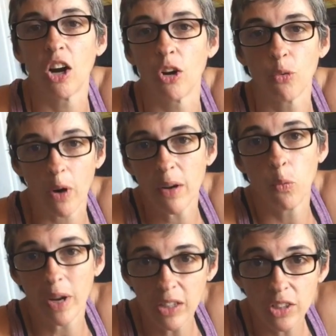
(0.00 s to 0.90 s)
called red
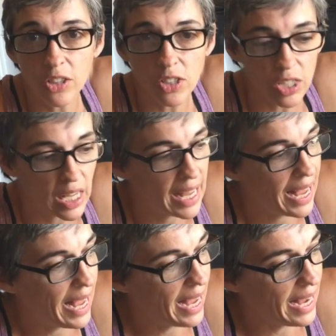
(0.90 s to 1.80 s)
wigglers,
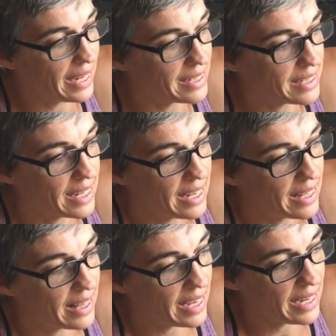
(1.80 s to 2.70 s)
and
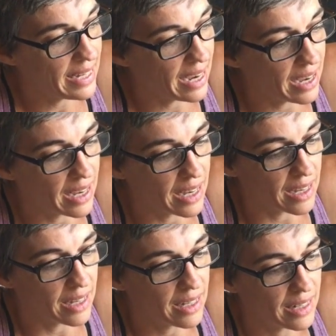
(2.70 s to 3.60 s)
they
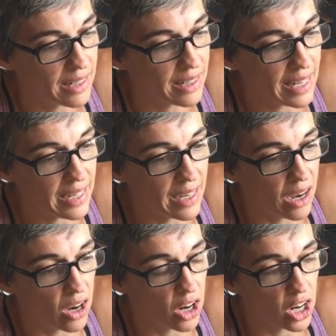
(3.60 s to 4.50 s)
are
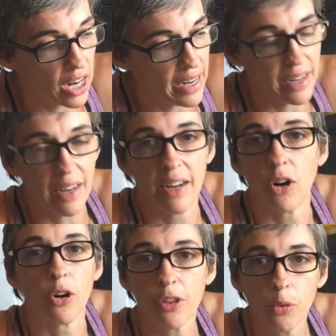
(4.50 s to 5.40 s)
an
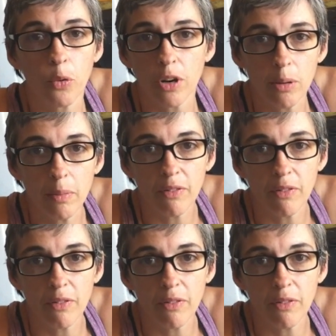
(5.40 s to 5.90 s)
earthworm